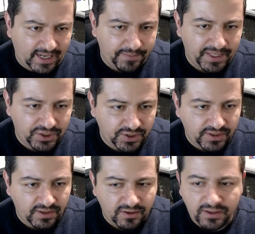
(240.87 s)
Like I
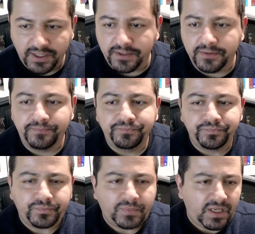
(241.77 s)
mentioned earlier,
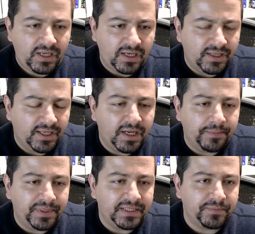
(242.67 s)
the
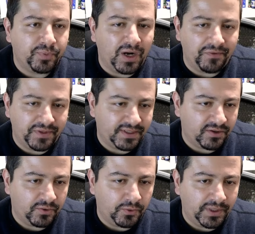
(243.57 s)
company's profits
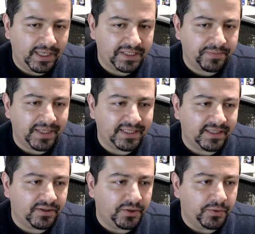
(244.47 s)
are only
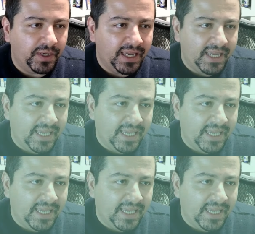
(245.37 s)
expected to